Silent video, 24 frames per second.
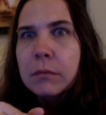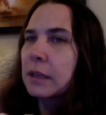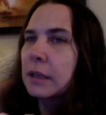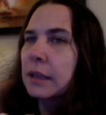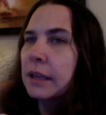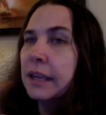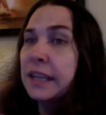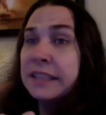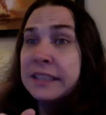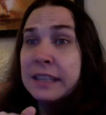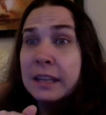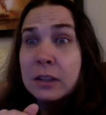
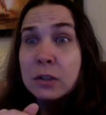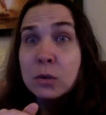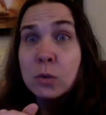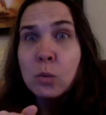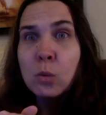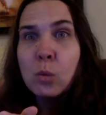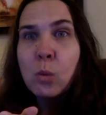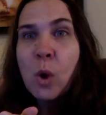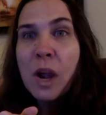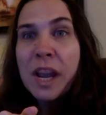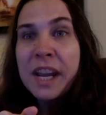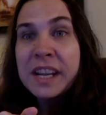He tells
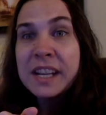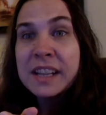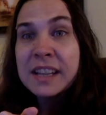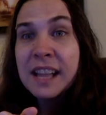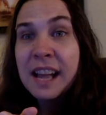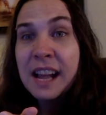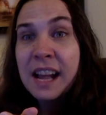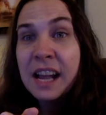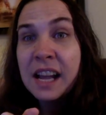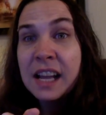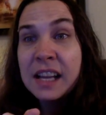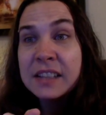white
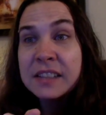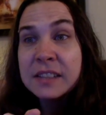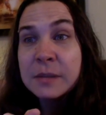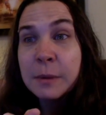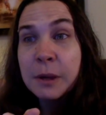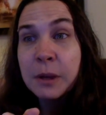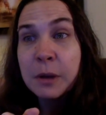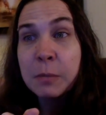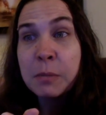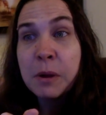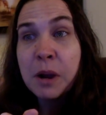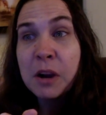lies
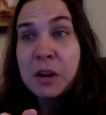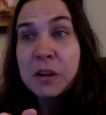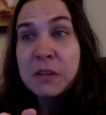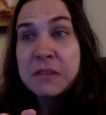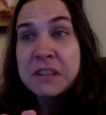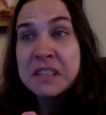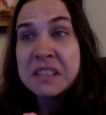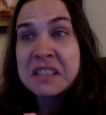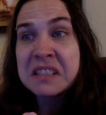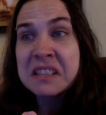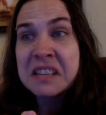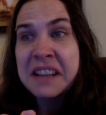about a part of
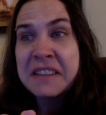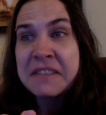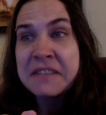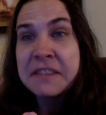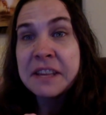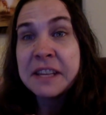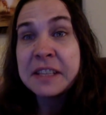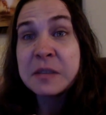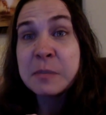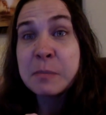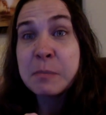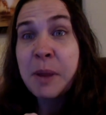his life
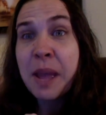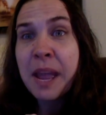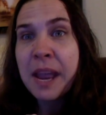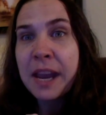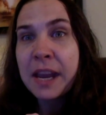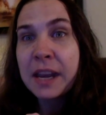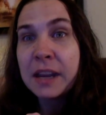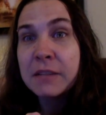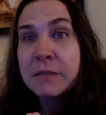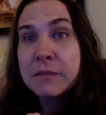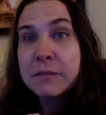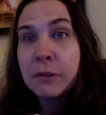that's
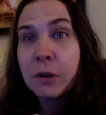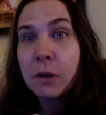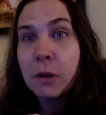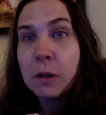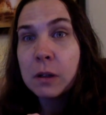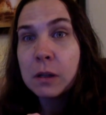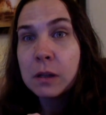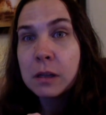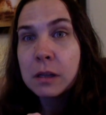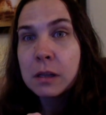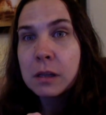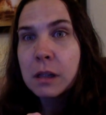
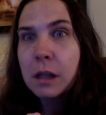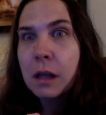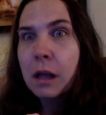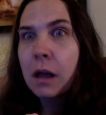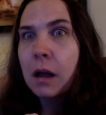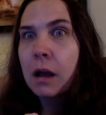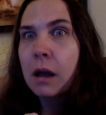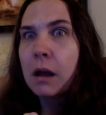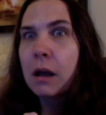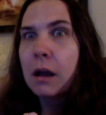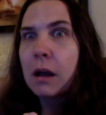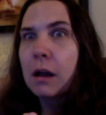painful.
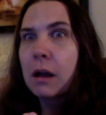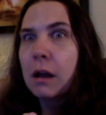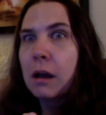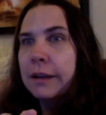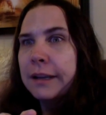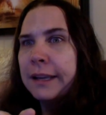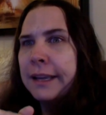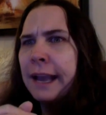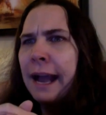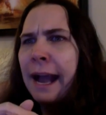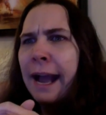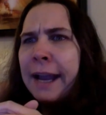
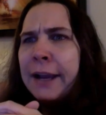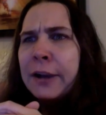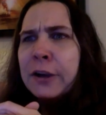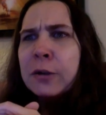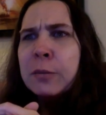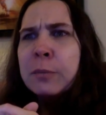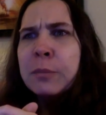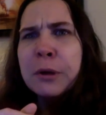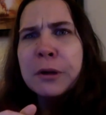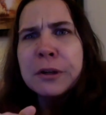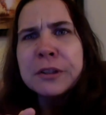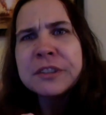He hired a
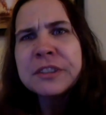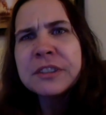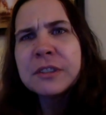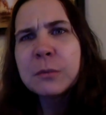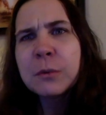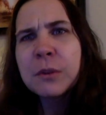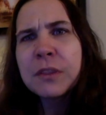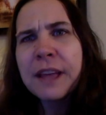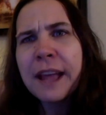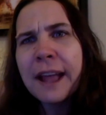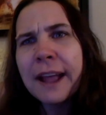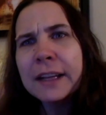person
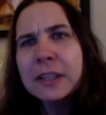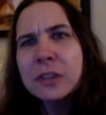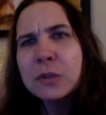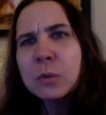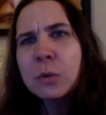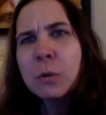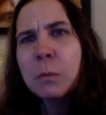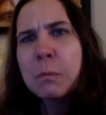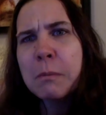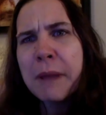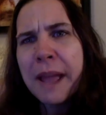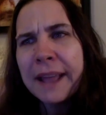with
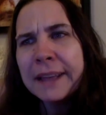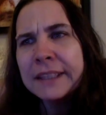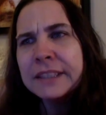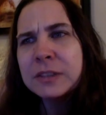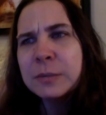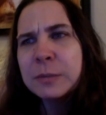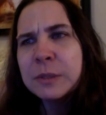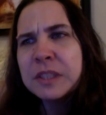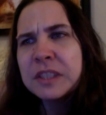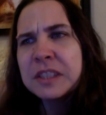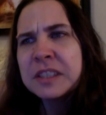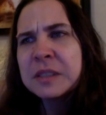actual
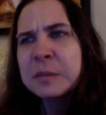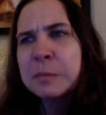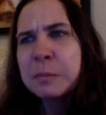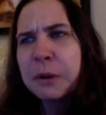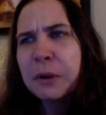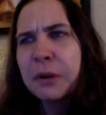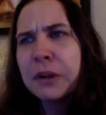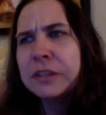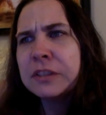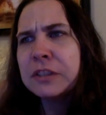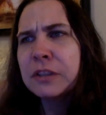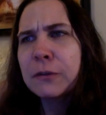management
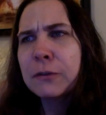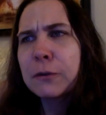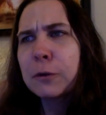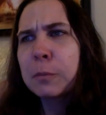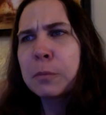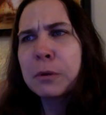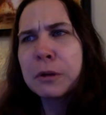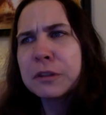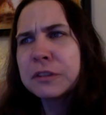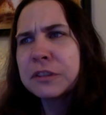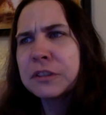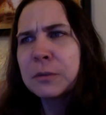experience over a
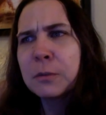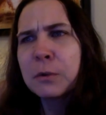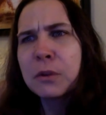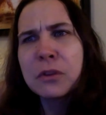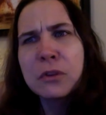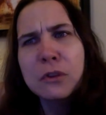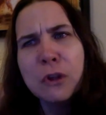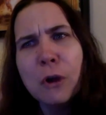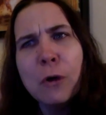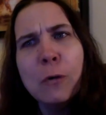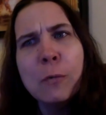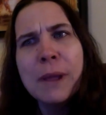person with
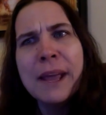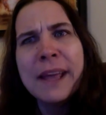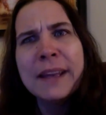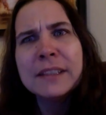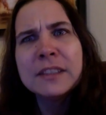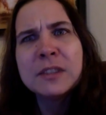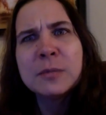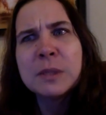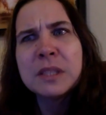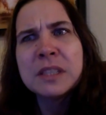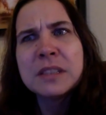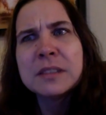no
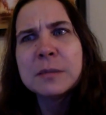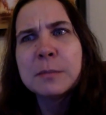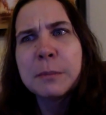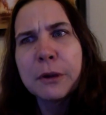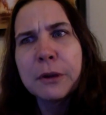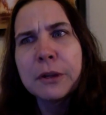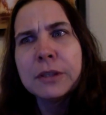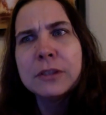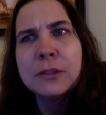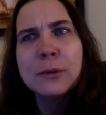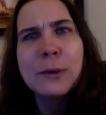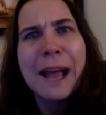management
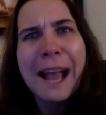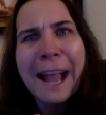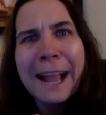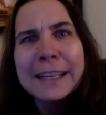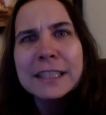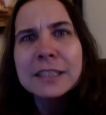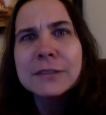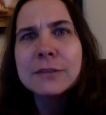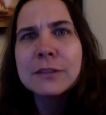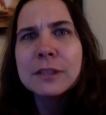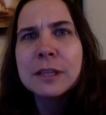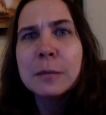experience who
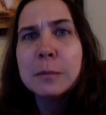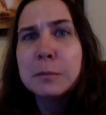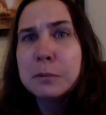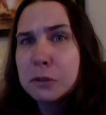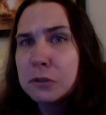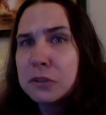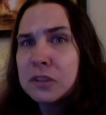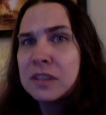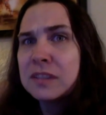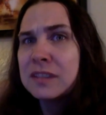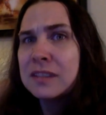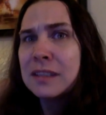actively
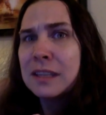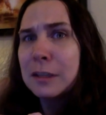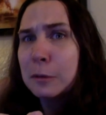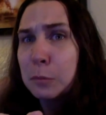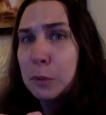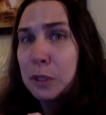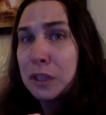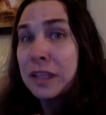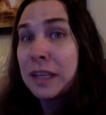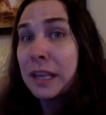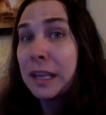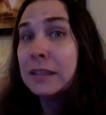abuses and
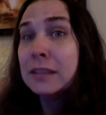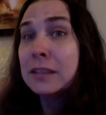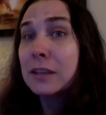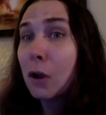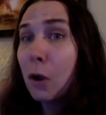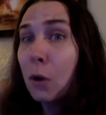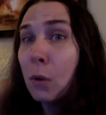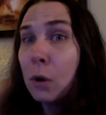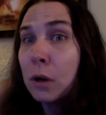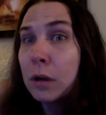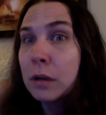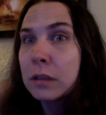humiliates
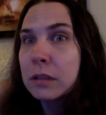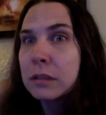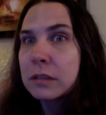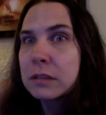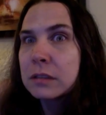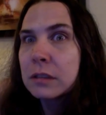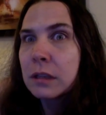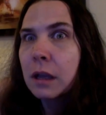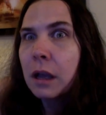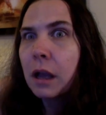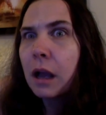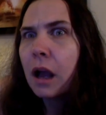coworkers.